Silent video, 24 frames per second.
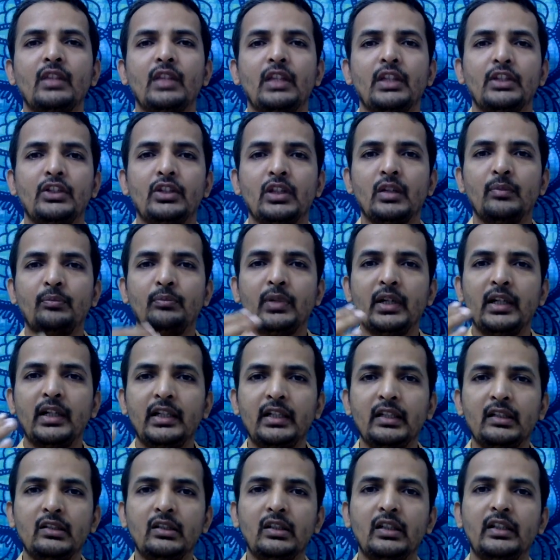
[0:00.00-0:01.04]
your
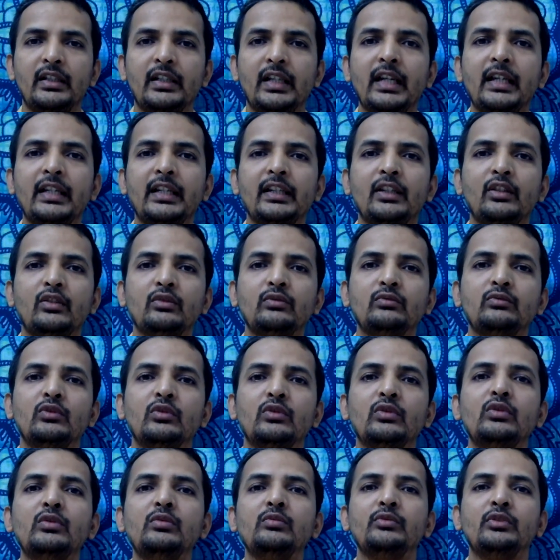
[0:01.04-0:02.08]
particular deity to
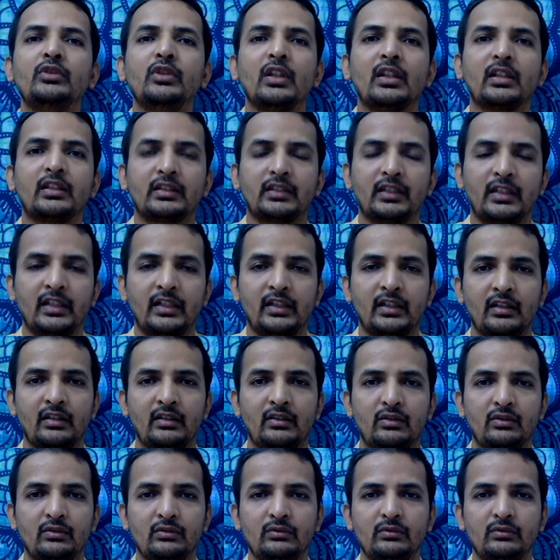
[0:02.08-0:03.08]
whom you are surrendered to.